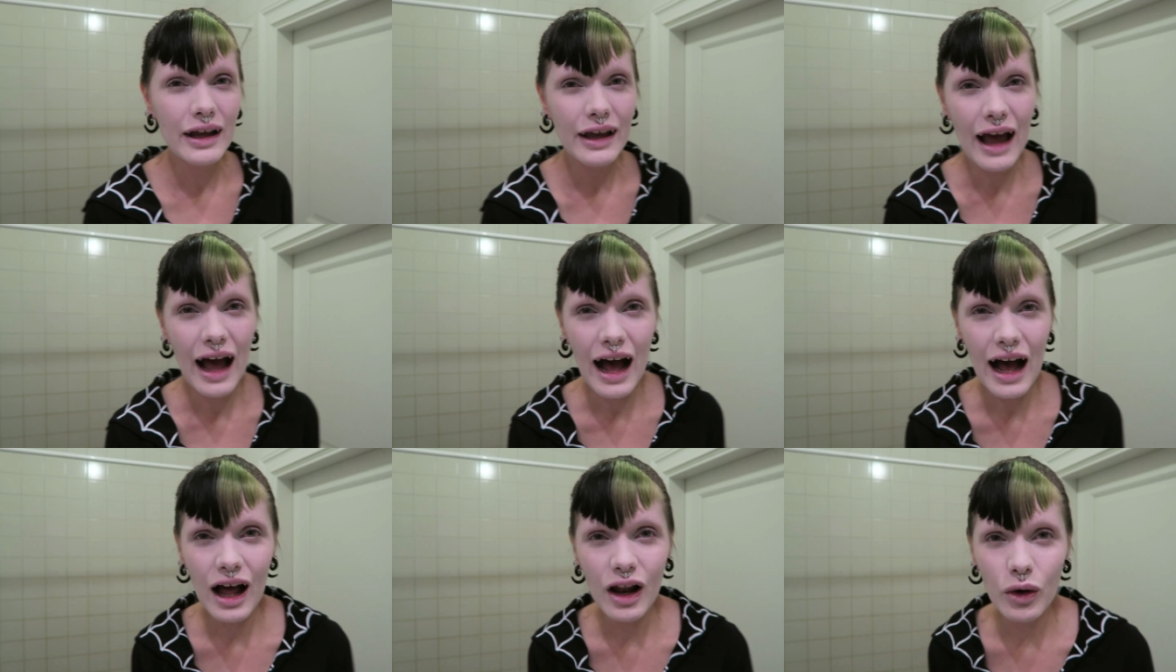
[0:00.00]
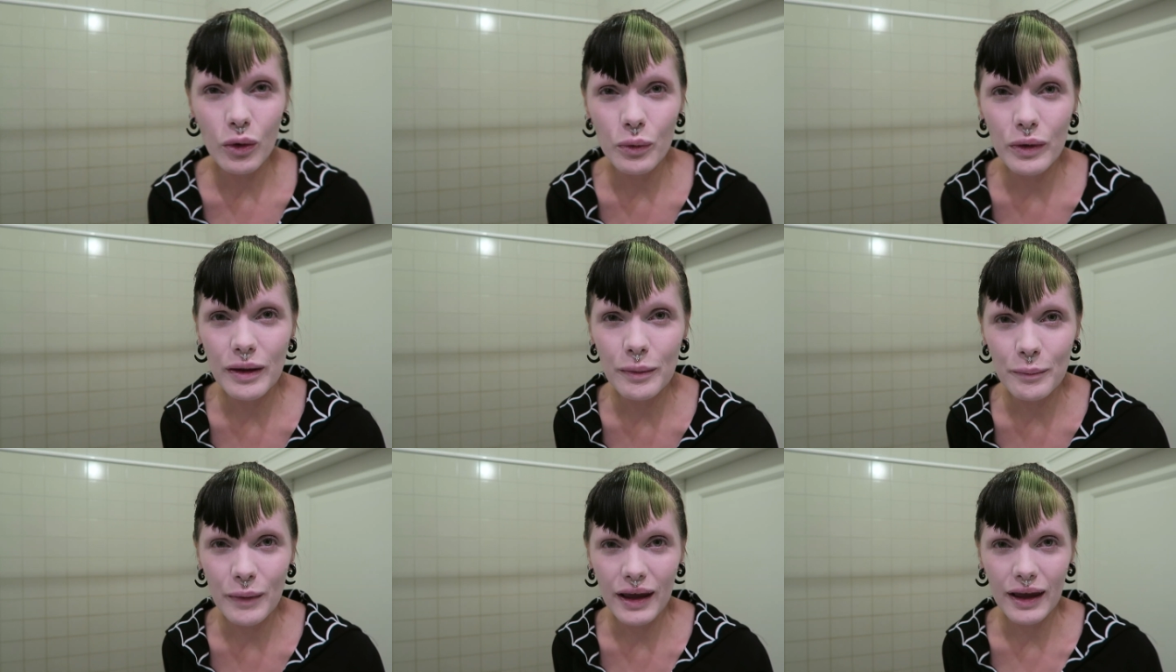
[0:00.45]

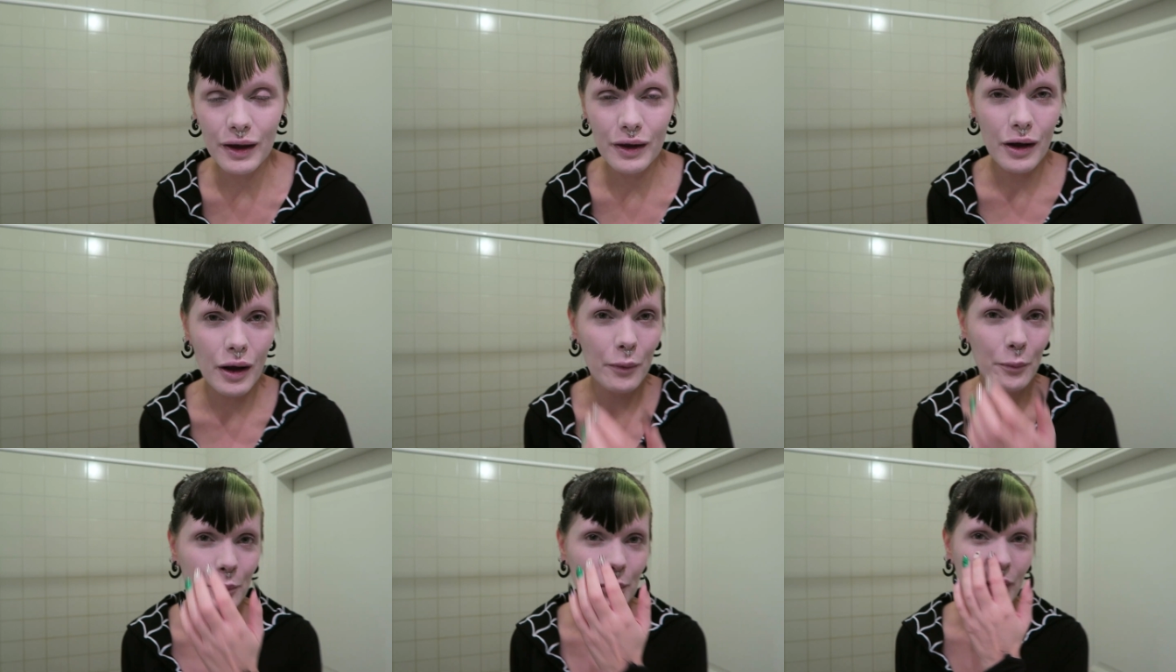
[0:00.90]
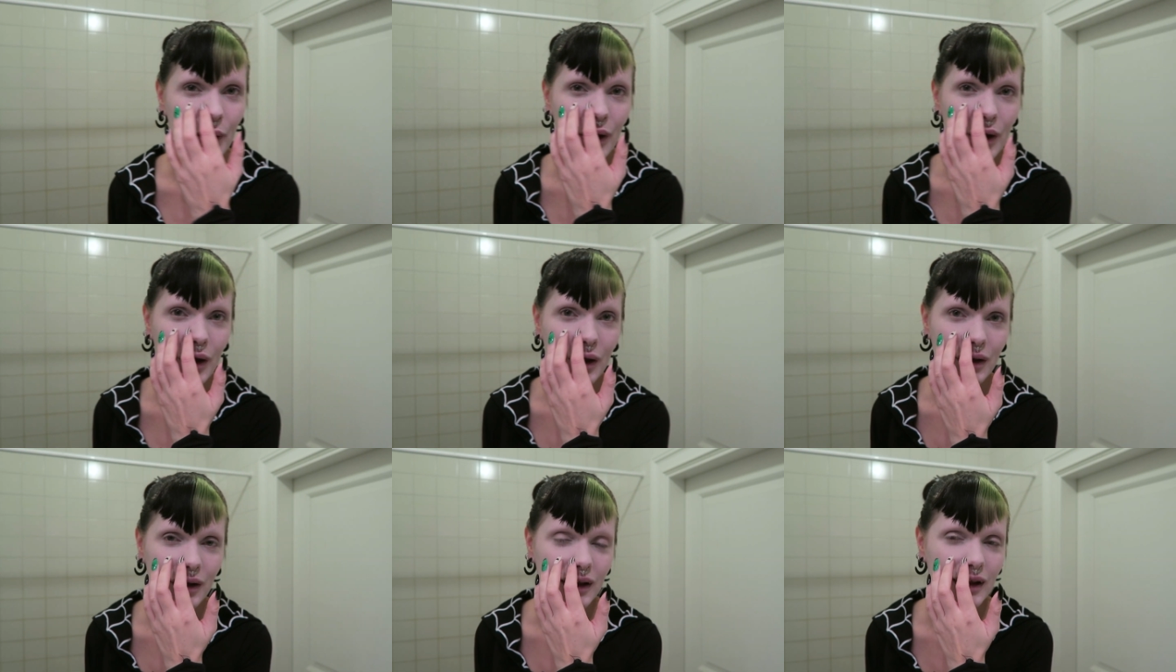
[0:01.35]
Halloween makeup,
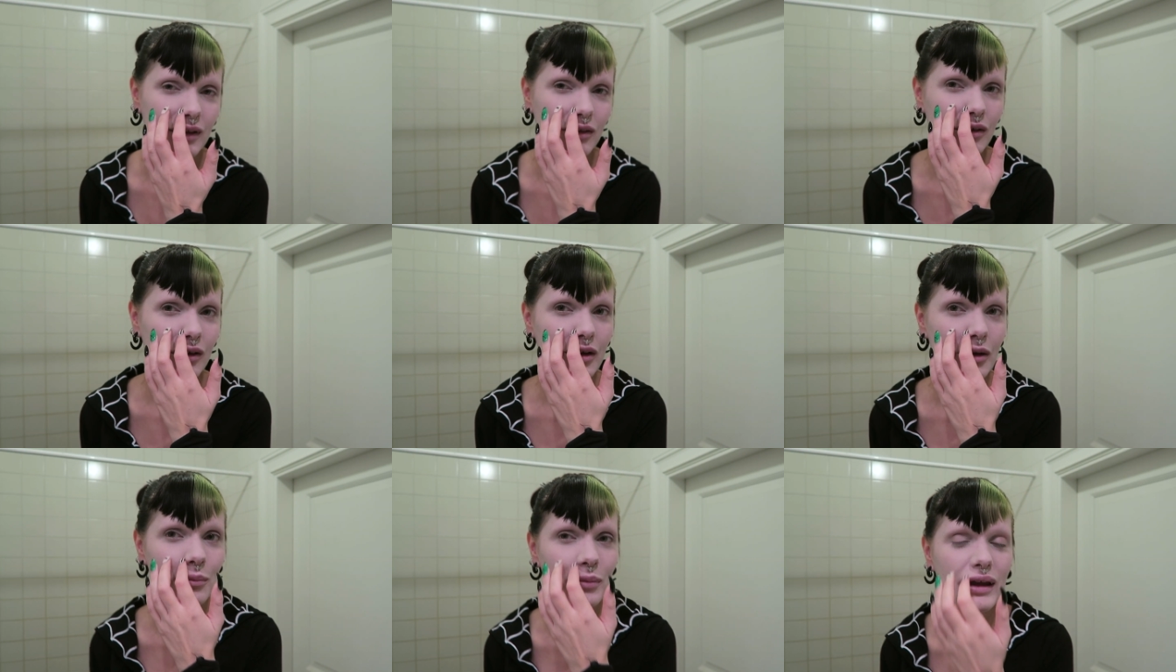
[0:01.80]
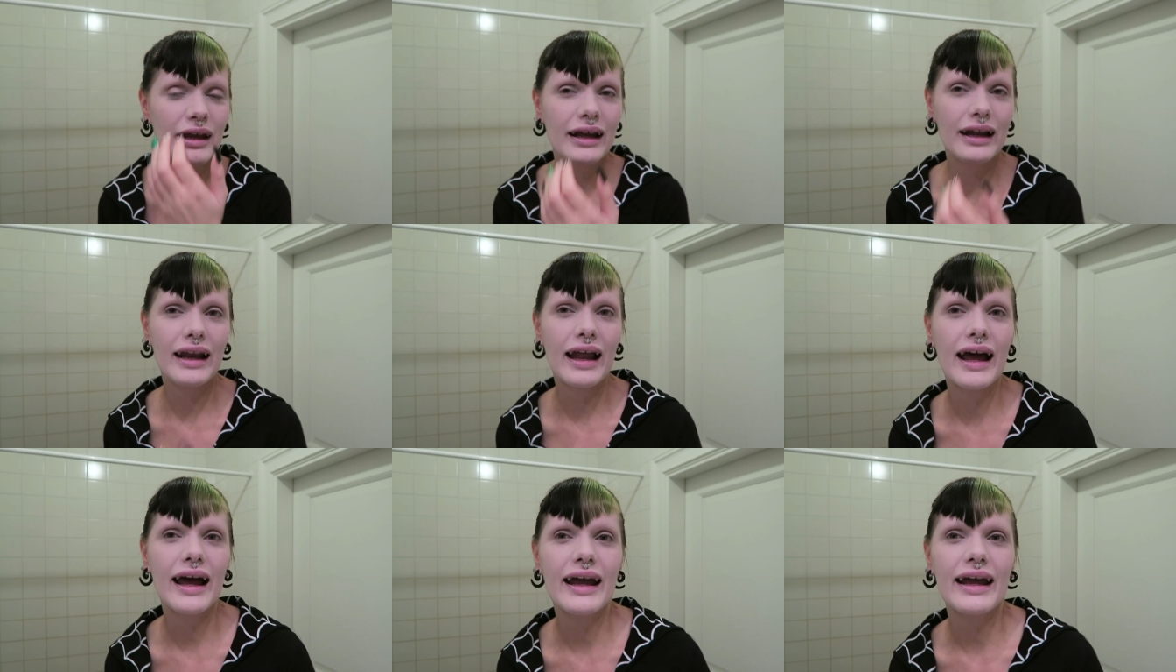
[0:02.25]
but it's gonna be
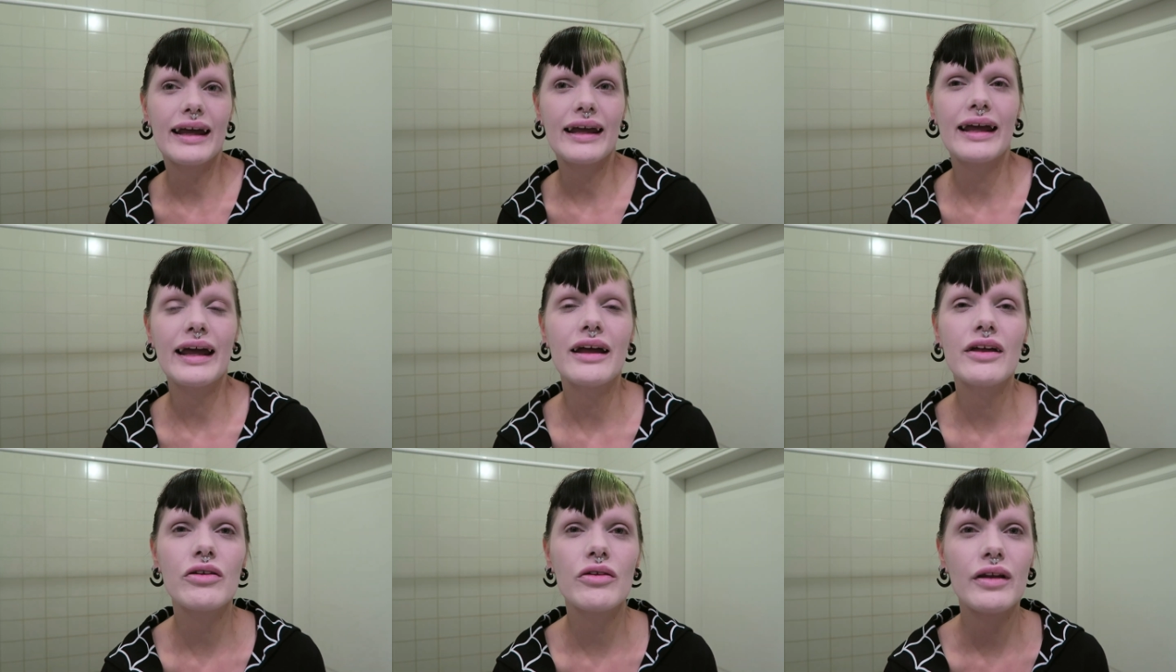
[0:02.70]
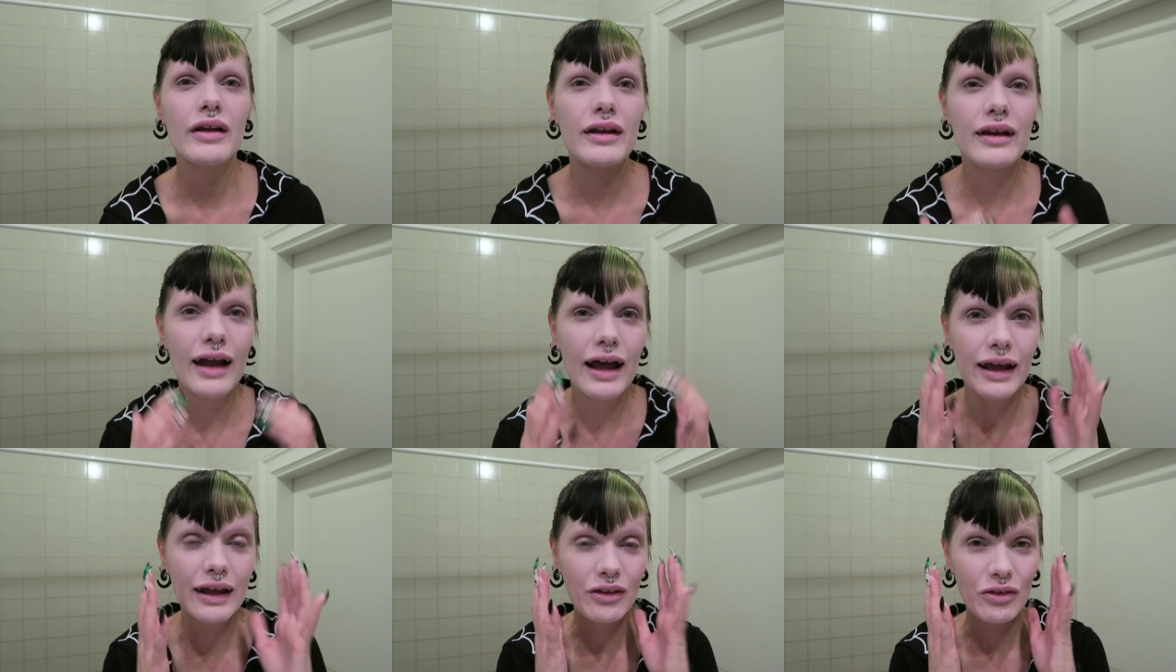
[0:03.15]
like
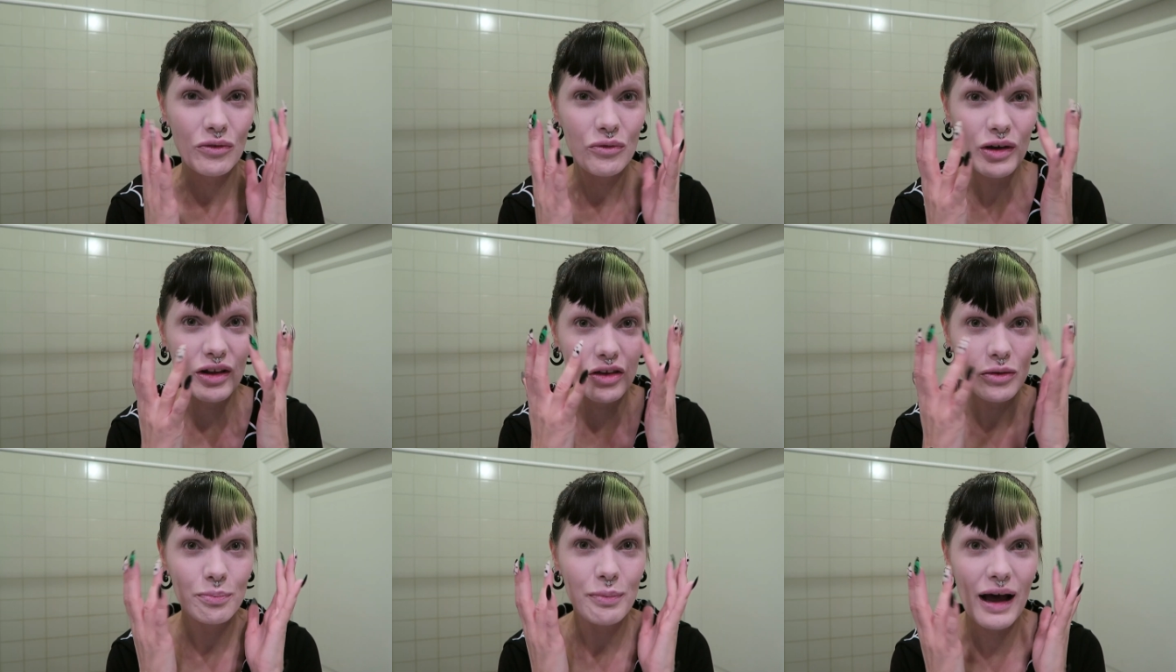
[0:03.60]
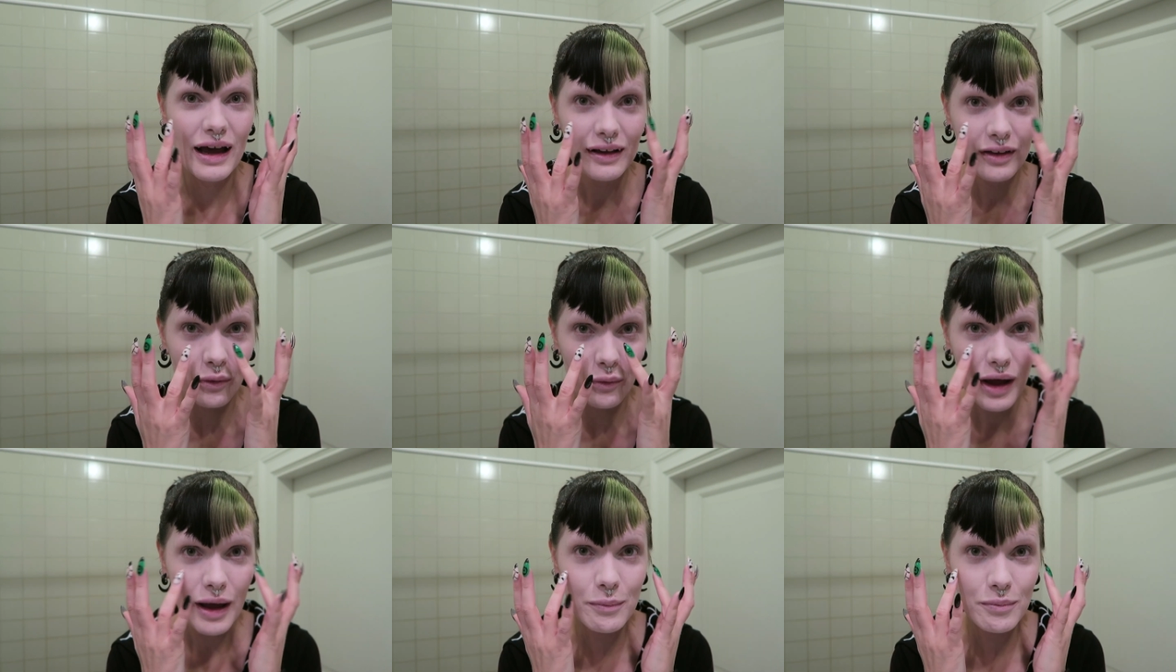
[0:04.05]
with
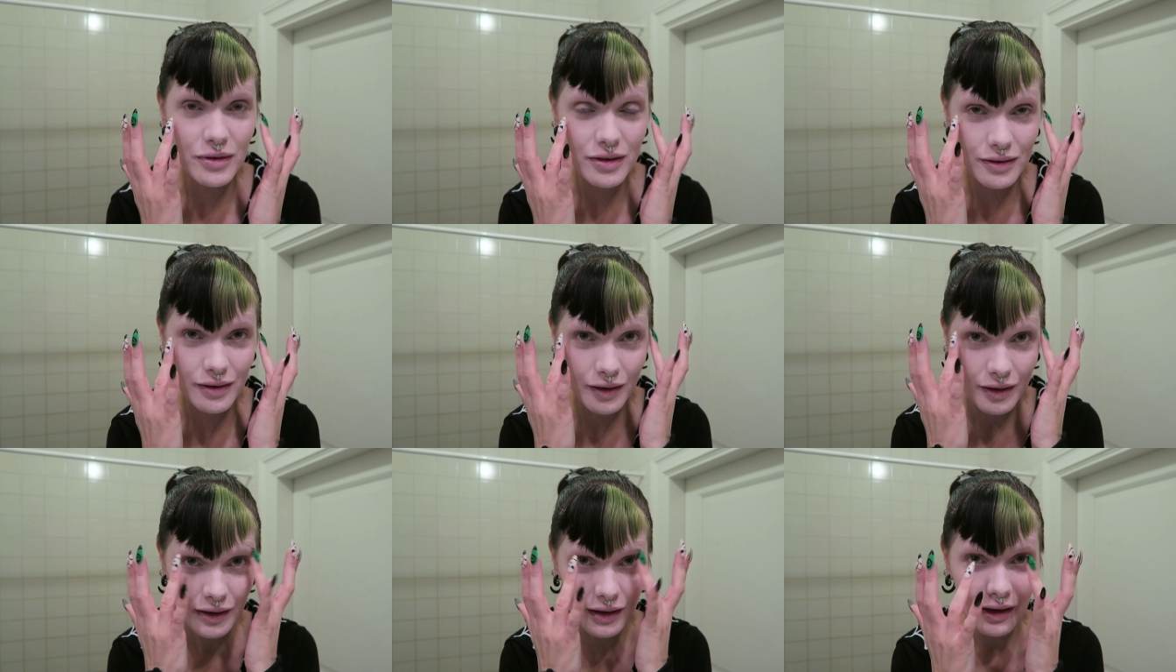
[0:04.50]
spiderwebs,